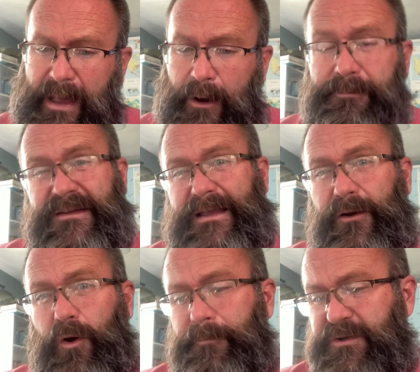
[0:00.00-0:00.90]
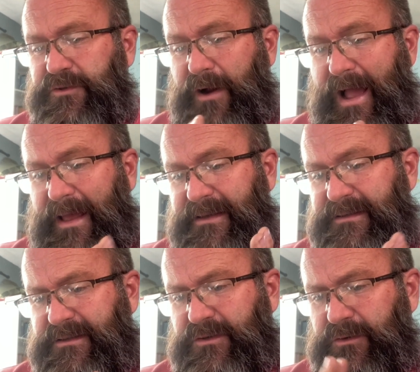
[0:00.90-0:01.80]
I hope this kind of opens your
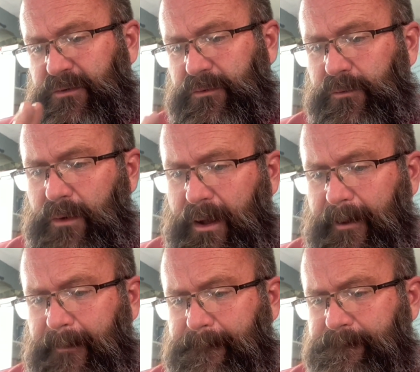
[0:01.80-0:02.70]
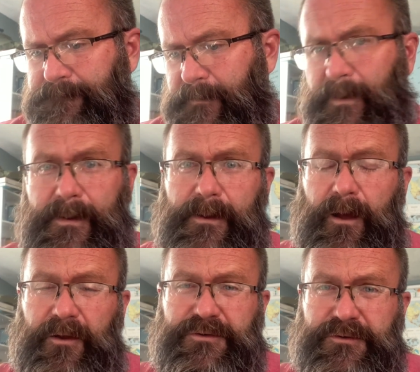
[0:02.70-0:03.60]
eyes to
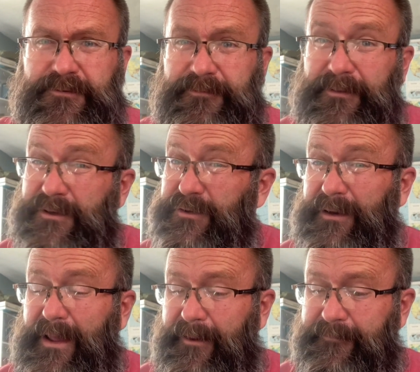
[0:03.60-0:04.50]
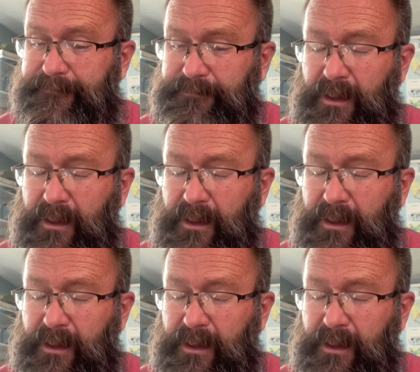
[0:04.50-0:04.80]
all sorts of fun that you can have.